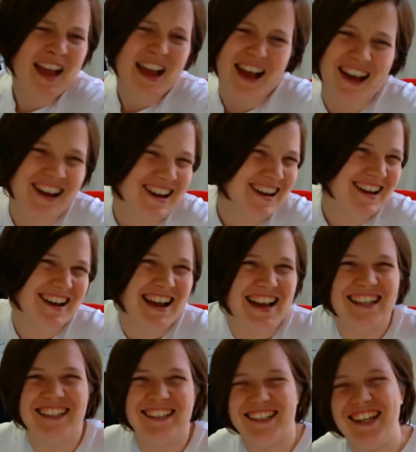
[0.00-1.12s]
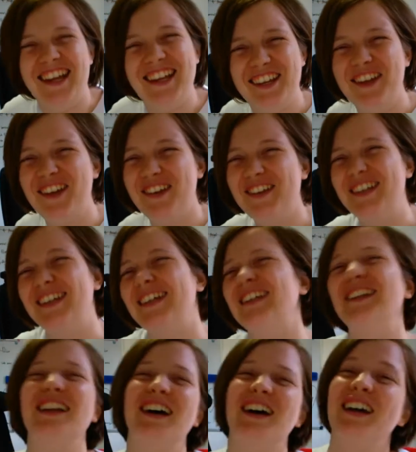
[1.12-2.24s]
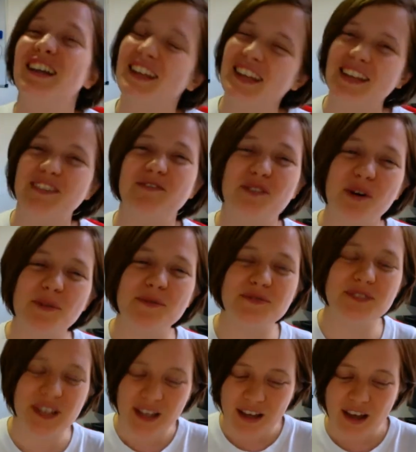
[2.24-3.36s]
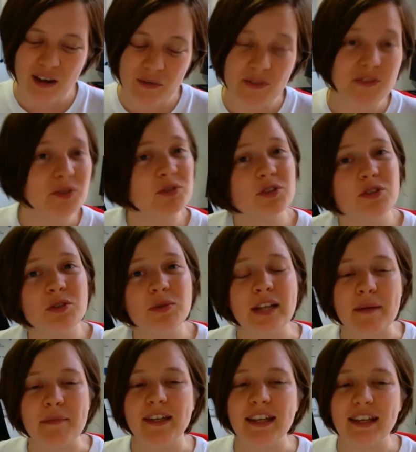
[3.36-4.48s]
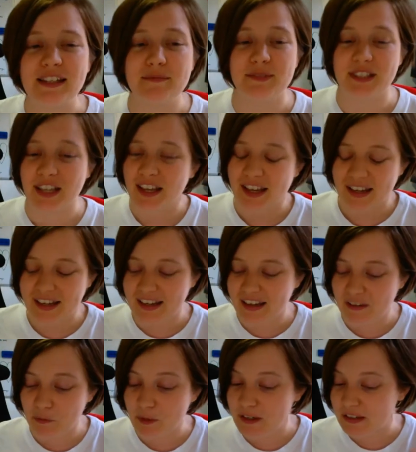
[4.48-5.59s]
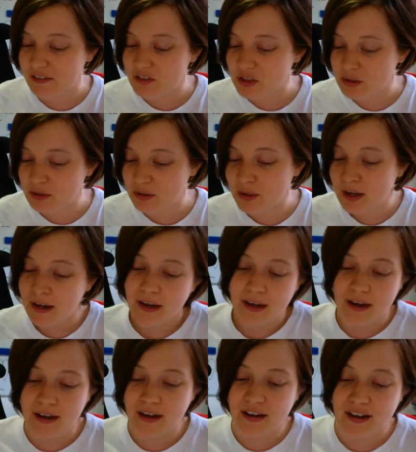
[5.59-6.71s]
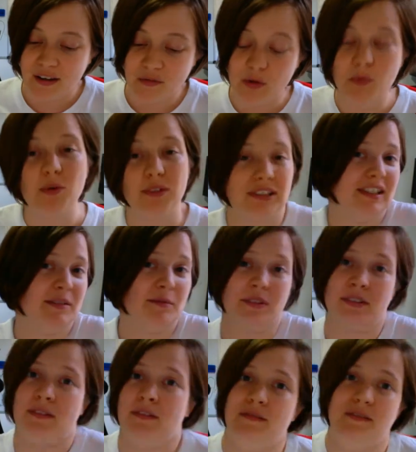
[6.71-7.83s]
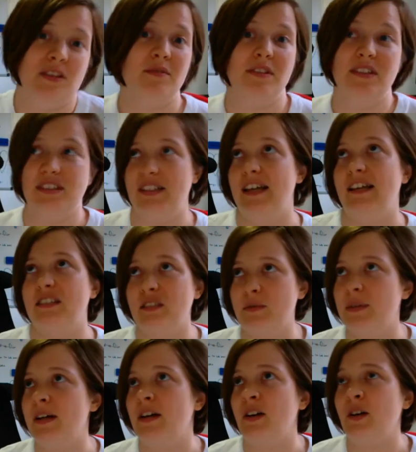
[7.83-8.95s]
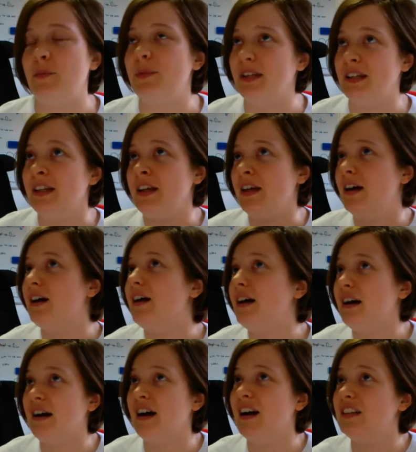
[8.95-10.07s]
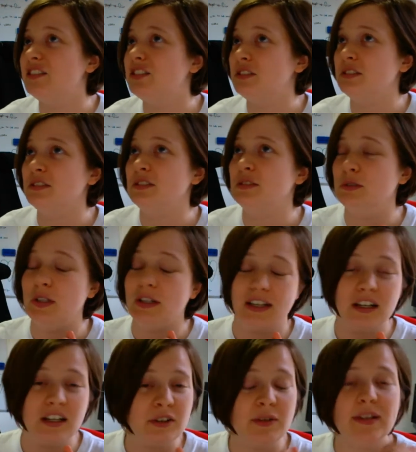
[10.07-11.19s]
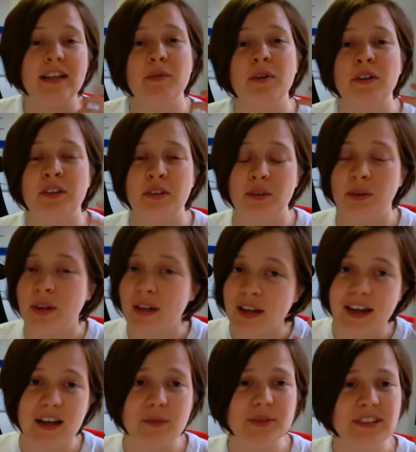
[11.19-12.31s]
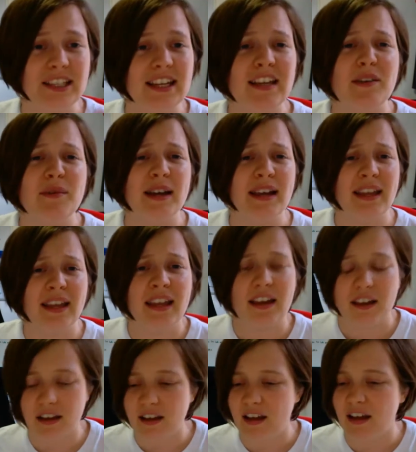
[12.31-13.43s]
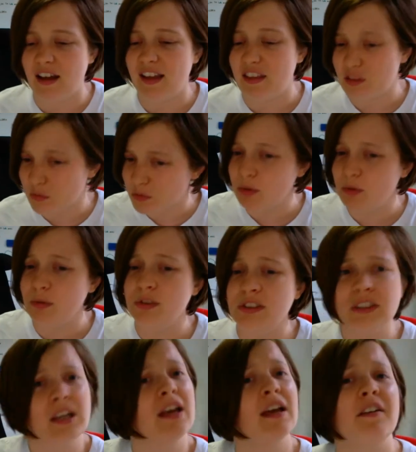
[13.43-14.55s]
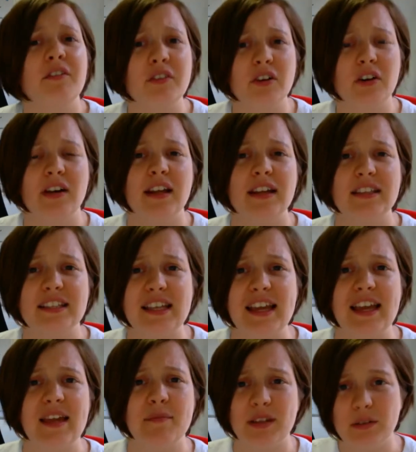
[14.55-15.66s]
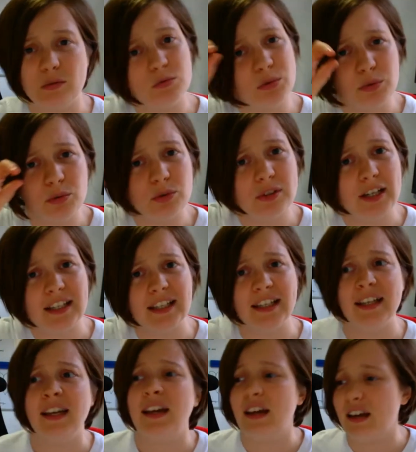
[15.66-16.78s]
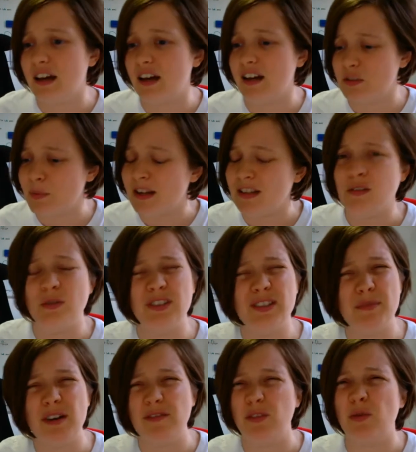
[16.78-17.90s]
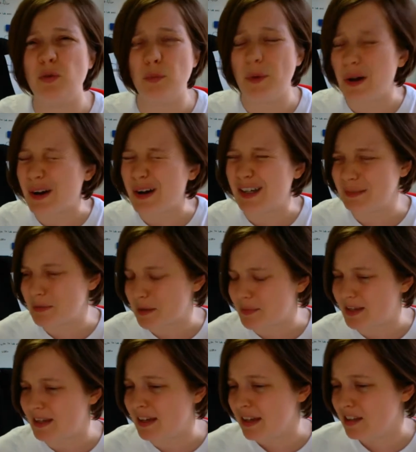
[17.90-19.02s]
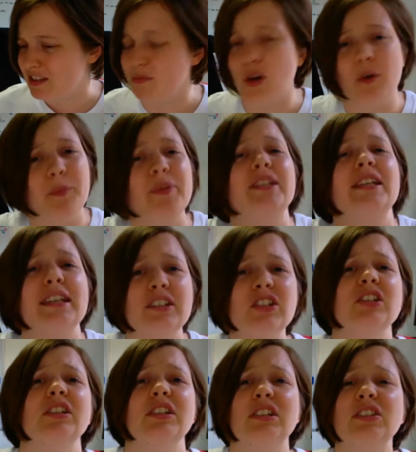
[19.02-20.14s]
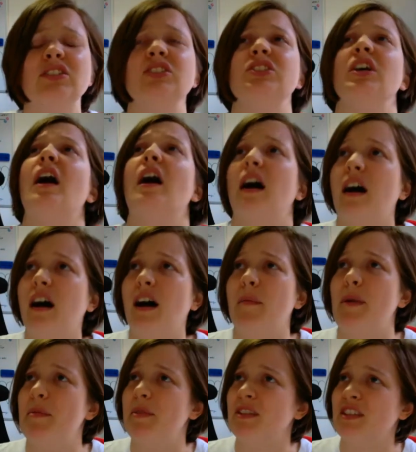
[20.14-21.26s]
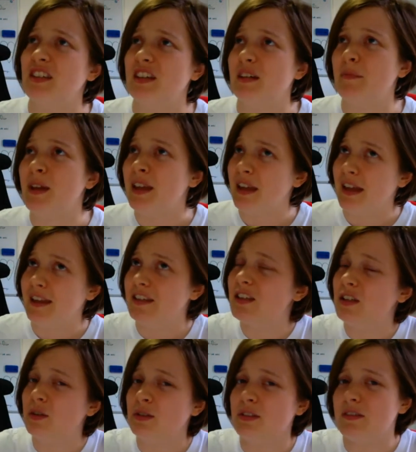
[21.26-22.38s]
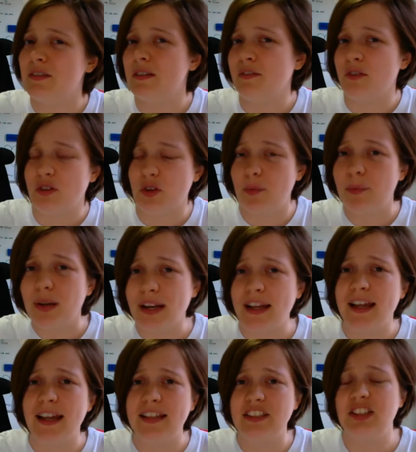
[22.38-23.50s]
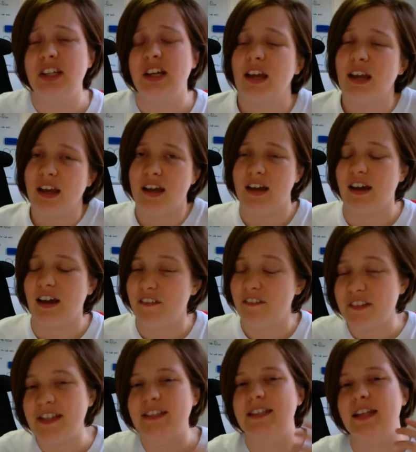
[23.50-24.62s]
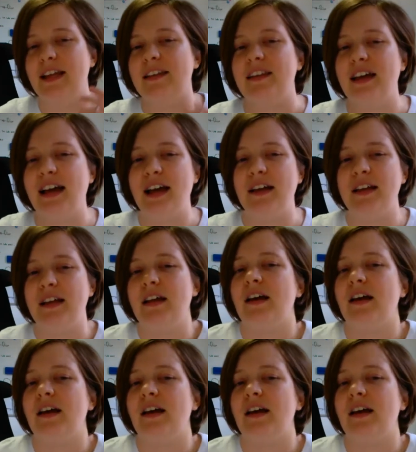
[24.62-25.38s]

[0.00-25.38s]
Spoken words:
And you can get involved with future Toon Hammer games. And we'd love to reward anyone who does that. So we're hoping to include anyone who helps in any way in the rules for our next game, a little rule credit, as well as do some other cool perks, maybe some competitions, maybe some exclusive stuff on your pledge, things like that,